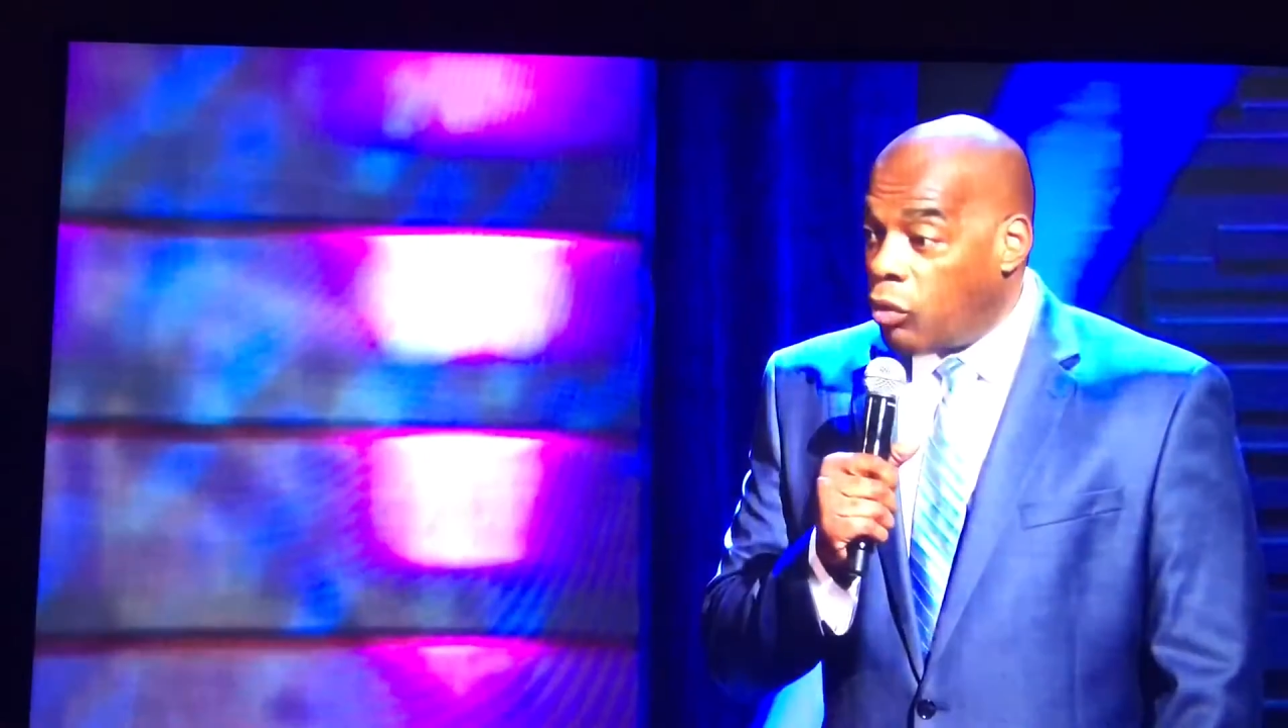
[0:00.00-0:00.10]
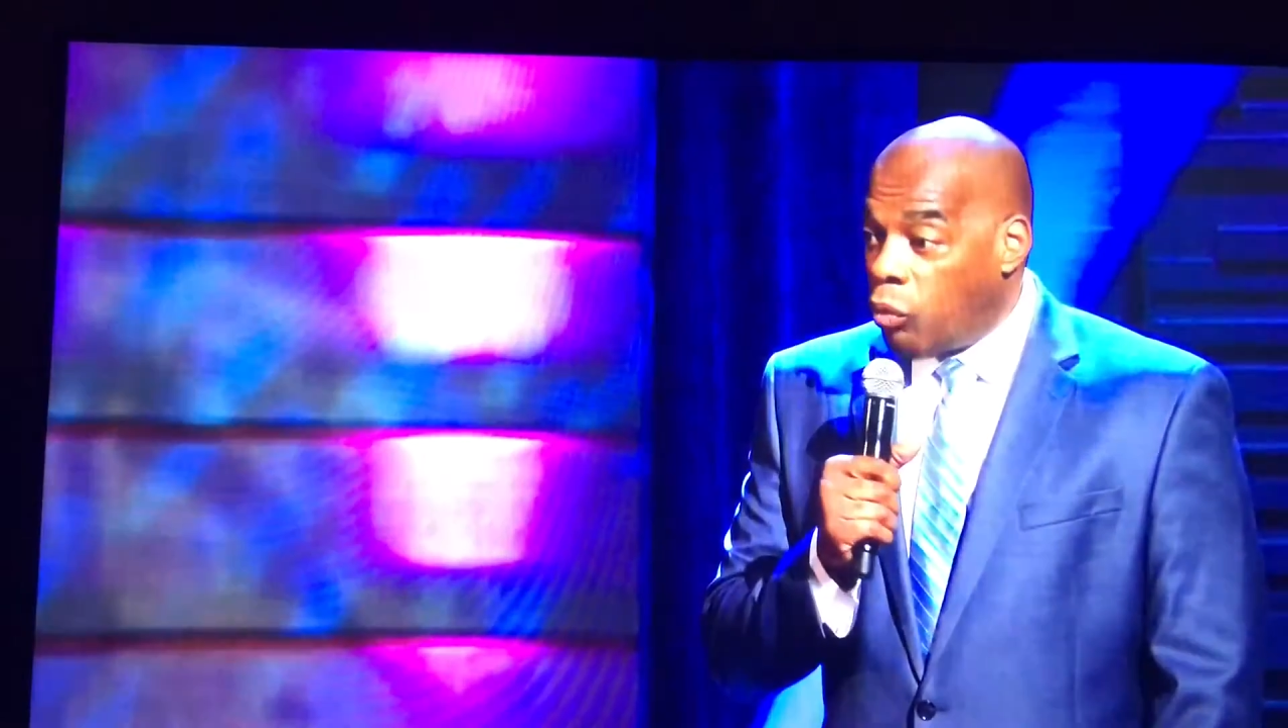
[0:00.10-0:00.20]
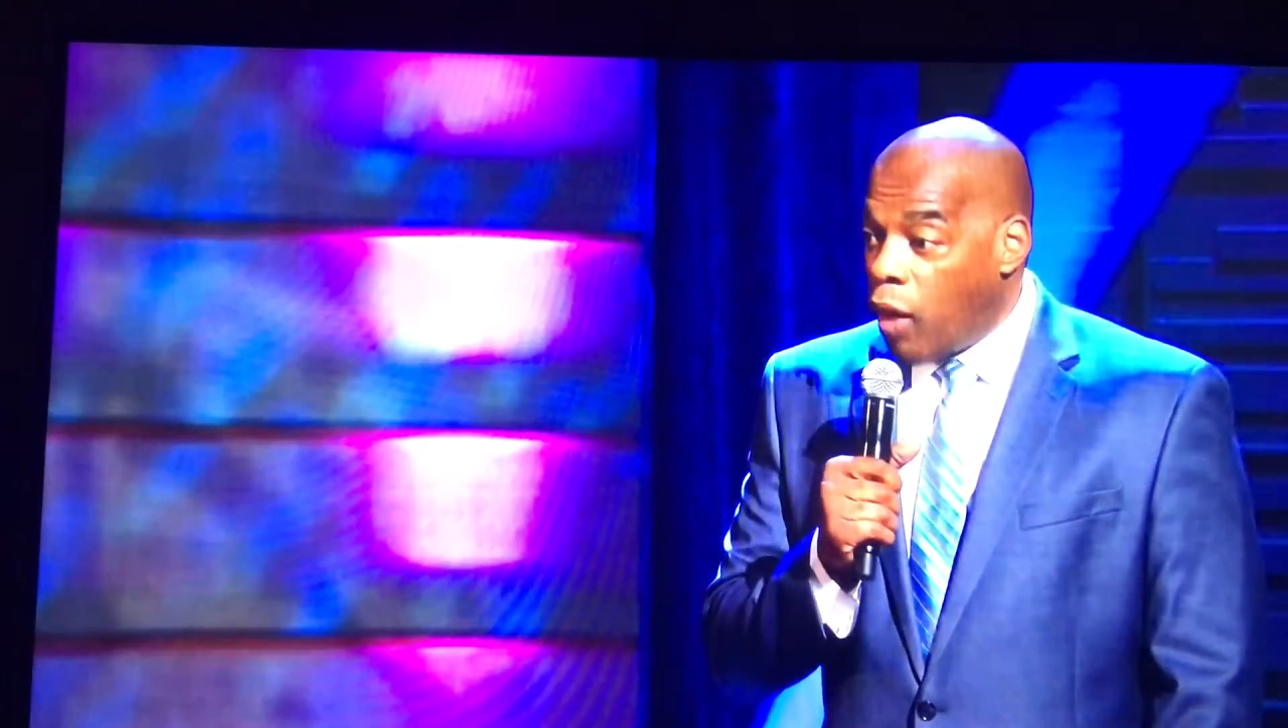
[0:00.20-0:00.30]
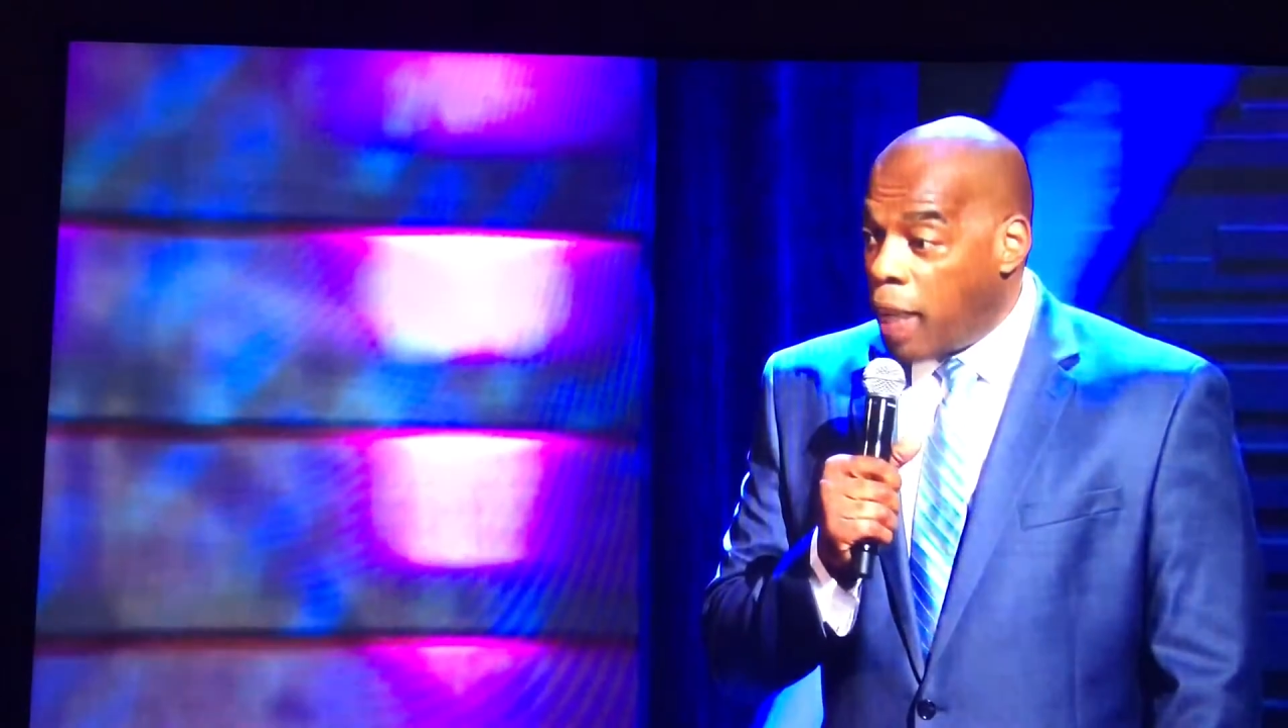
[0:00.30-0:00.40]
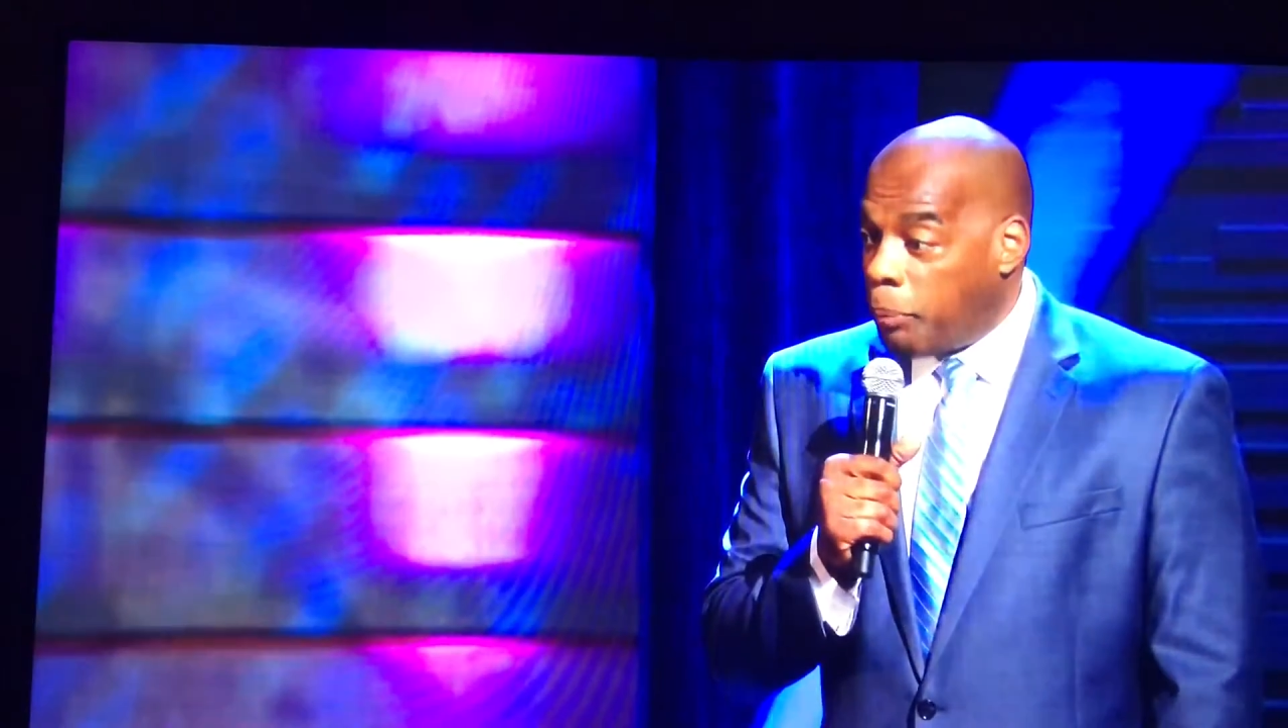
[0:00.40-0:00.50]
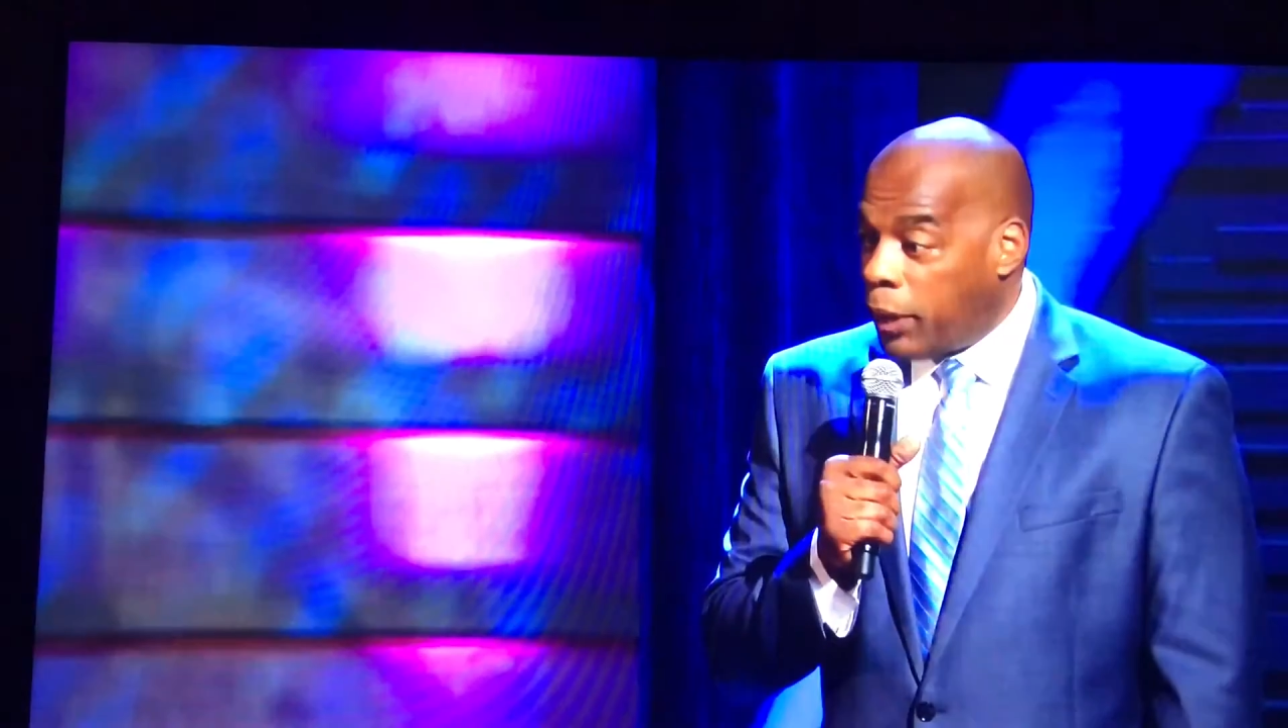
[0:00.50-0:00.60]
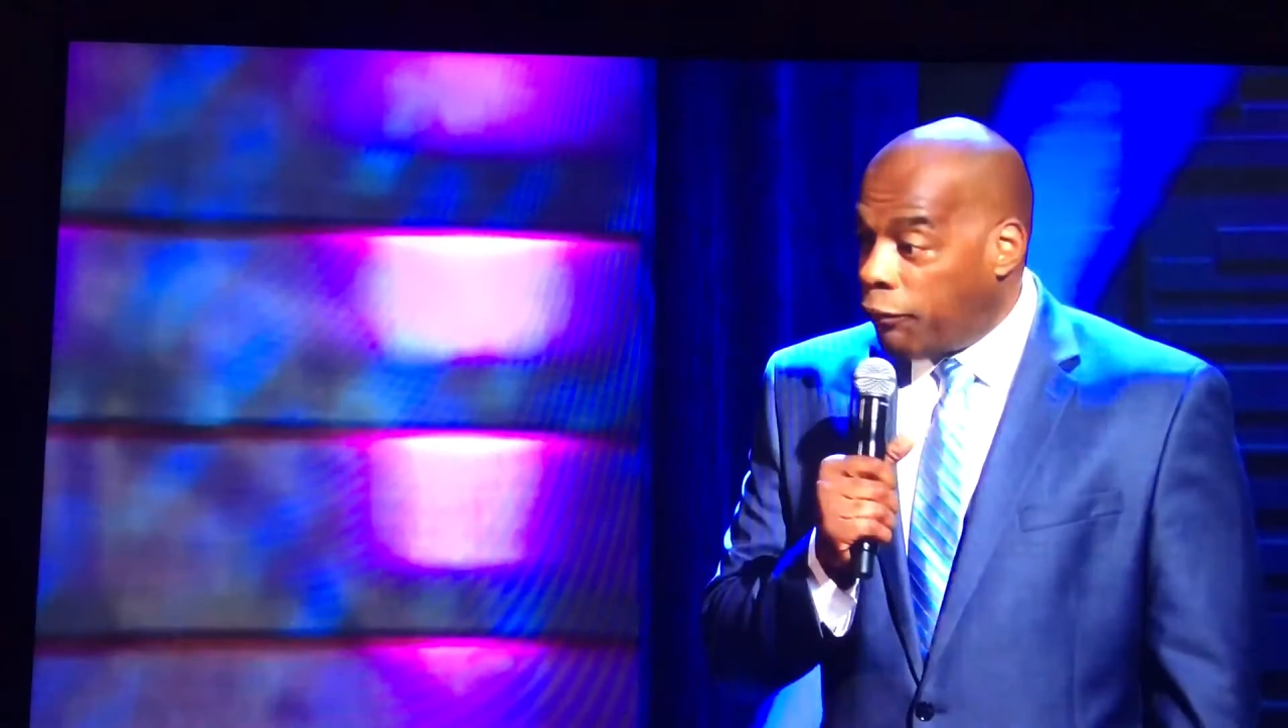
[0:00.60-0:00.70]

rapey